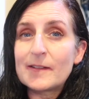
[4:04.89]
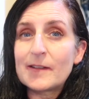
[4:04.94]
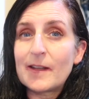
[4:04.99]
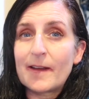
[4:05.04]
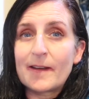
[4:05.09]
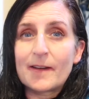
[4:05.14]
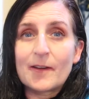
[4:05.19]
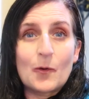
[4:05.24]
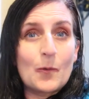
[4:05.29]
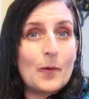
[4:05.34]

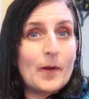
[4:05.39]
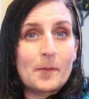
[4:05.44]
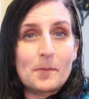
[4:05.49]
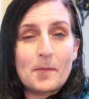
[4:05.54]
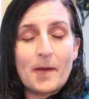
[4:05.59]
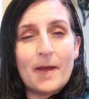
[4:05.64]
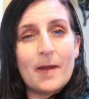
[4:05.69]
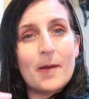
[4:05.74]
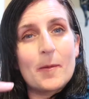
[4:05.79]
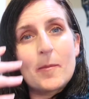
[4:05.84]
like Queen
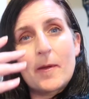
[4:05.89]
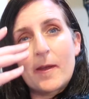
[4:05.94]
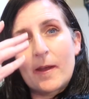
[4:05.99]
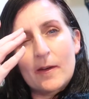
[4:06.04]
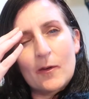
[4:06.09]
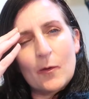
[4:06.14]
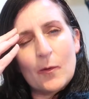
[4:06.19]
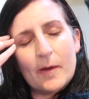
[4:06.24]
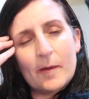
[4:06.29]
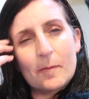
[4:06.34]
Mab
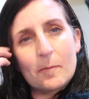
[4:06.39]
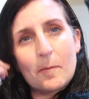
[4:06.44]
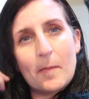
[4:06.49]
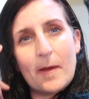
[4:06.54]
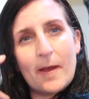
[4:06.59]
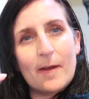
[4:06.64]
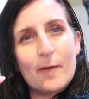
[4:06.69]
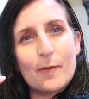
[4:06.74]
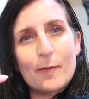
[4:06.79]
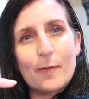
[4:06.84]
and Queen
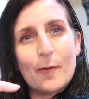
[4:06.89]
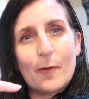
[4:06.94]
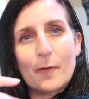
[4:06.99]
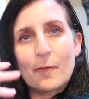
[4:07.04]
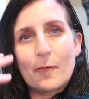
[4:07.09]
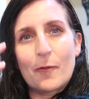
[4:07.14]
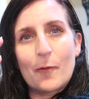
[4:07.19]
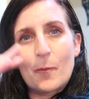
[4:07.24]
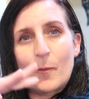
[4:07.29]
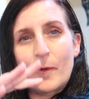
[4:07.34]
Mab of
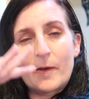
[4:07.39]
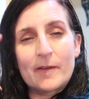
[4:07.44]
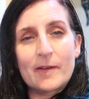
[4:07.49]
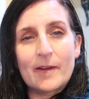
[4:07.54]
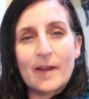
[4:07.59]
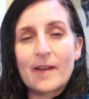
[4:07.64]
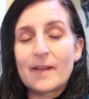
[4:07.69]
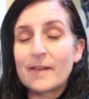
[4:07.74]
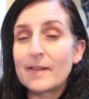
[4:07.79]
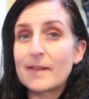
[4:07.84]
the Winter
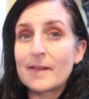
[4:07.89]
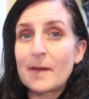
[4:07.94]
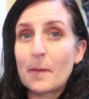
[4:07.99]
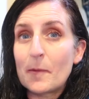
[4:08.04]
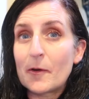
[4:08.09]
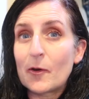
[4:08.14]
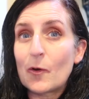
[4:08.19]
and Summer